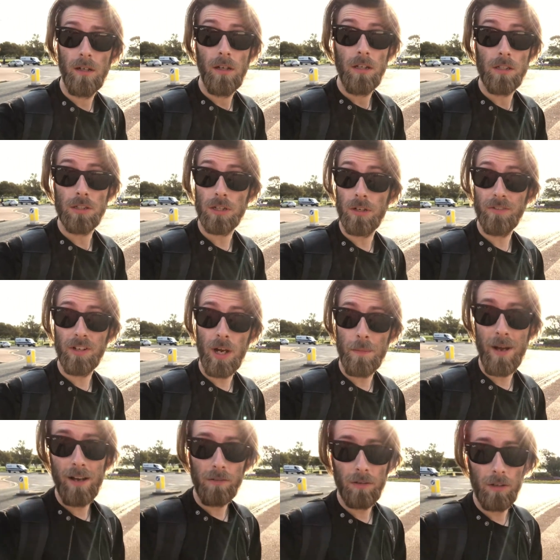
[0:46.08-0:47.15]
So I've come
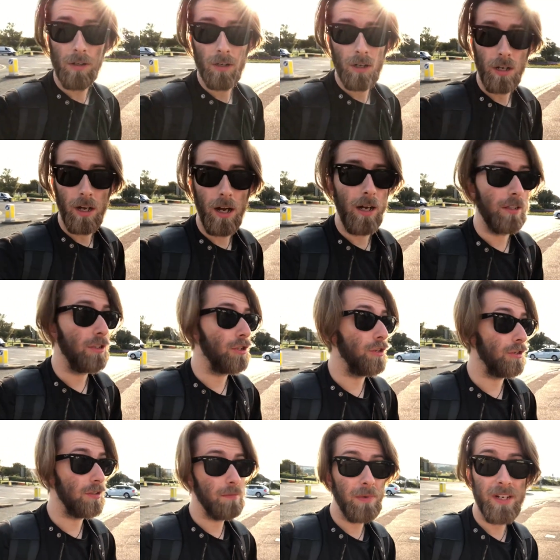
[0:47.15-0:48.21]
out uh, to shoot
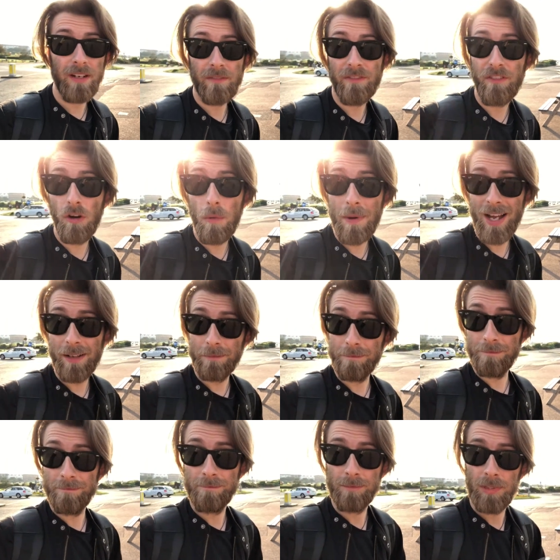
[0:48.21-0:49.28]
some medium format.
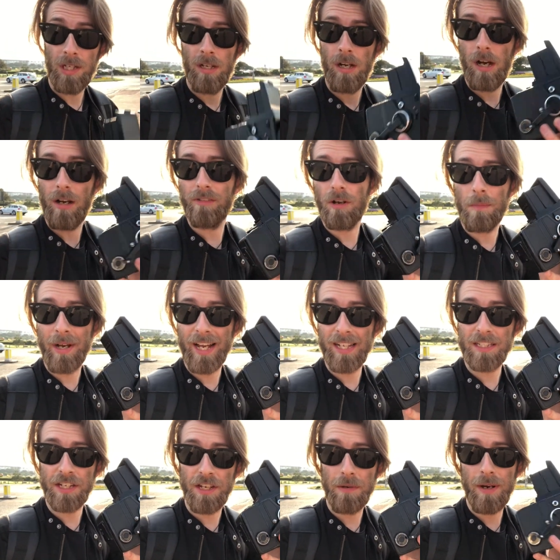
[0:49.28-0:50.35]
I've got my
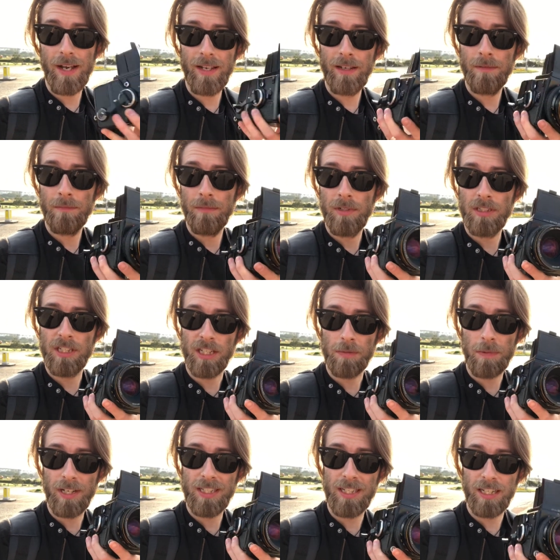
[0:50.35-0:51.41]
S Q A six
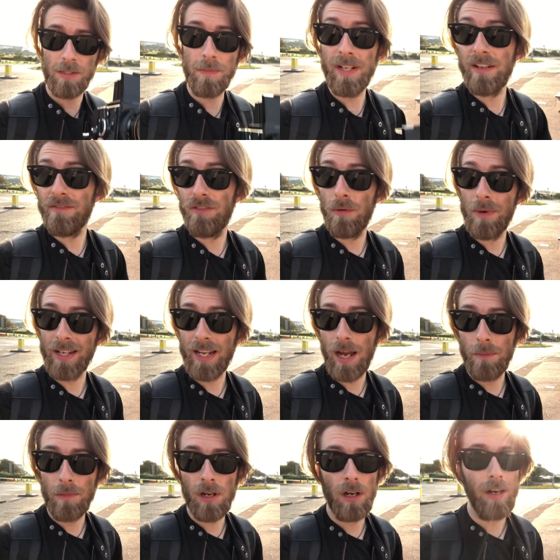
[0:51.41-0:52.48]
by six medium format
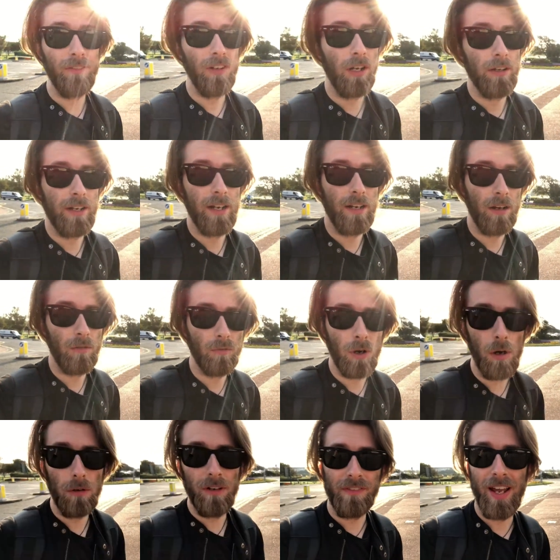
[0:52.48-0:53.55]
camera. I've loaded in a
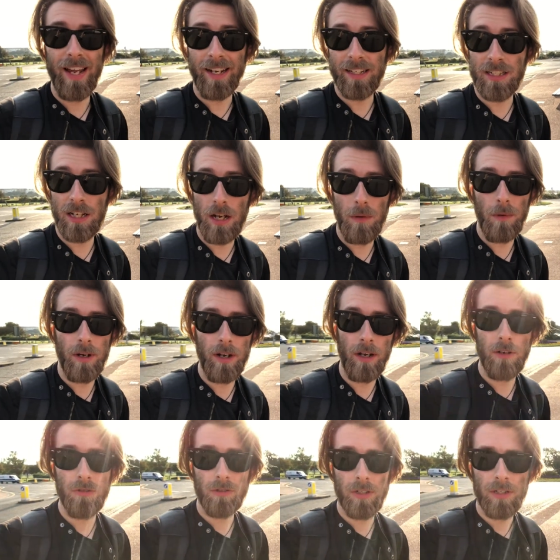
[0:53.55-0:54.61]
roll of Ektar one
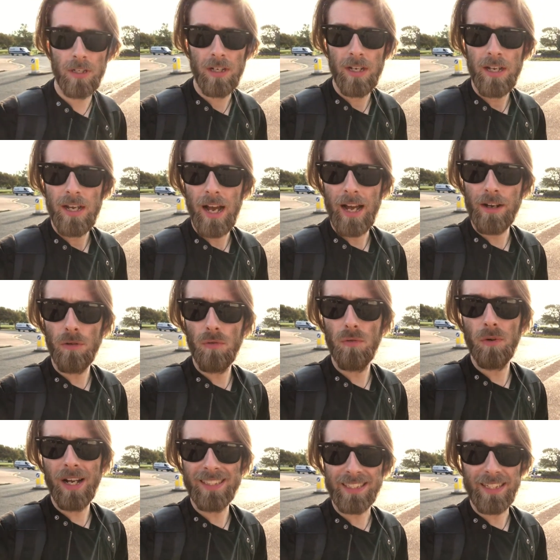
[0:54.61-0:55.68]
hundred, and
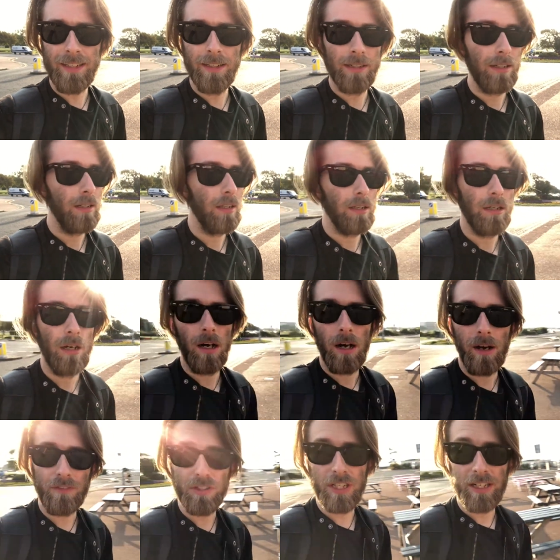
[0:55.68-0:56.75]
already
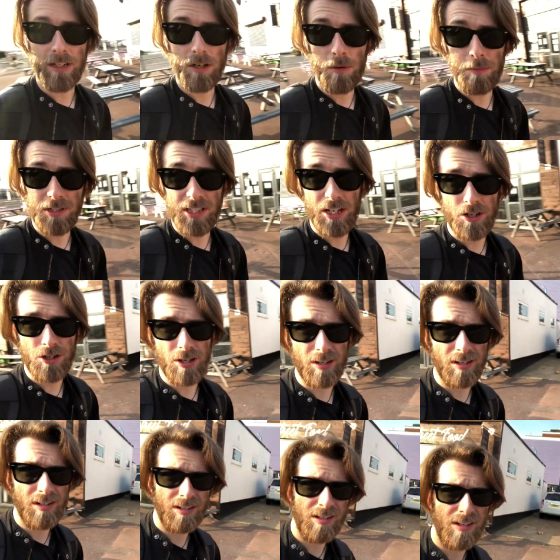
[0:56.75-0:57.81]
I've seen a composition
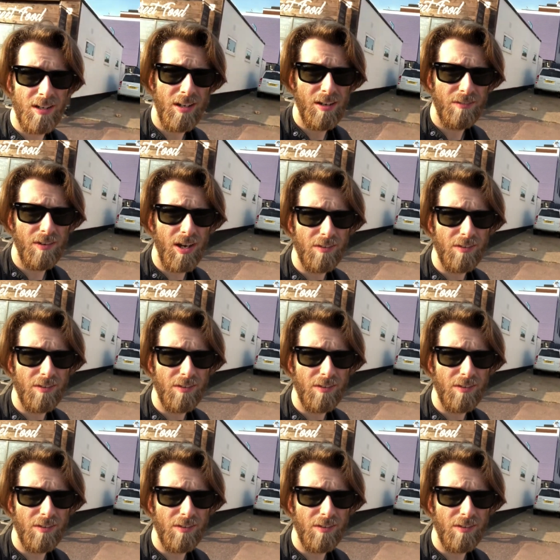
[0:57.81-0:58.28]
that I